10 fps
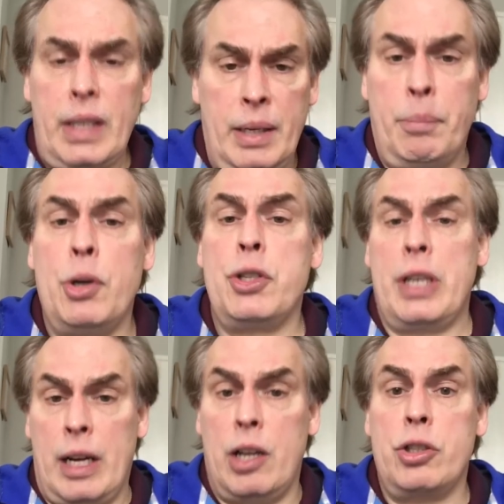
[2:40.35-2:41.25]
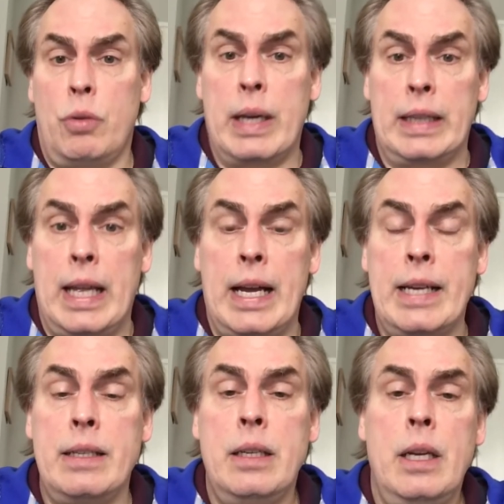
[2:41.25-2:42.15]
In person and also
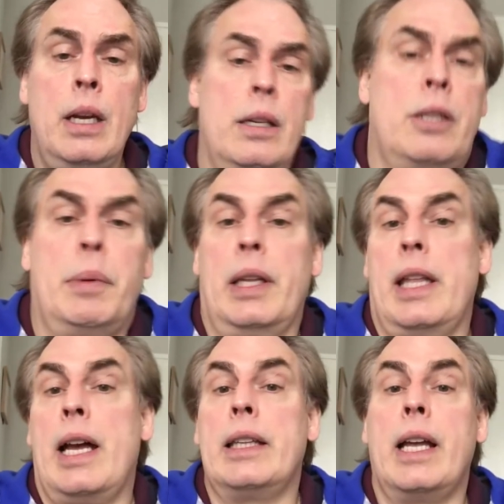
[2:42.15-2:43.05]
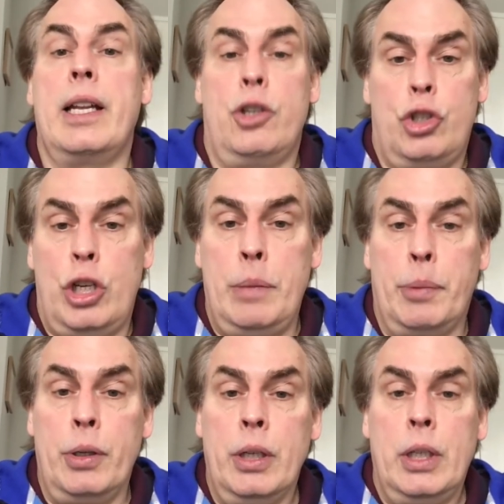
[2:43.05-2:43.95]
online, and typically online is
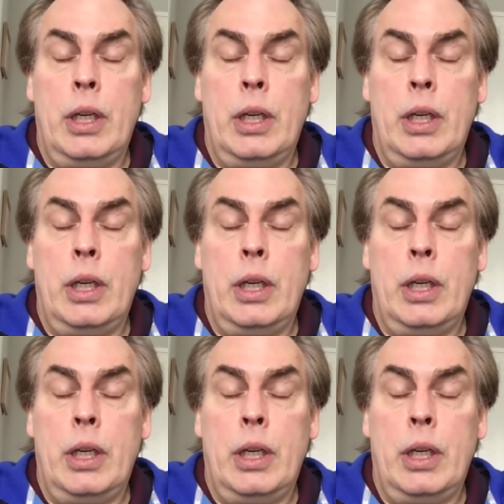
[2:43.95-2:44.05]
cheaper.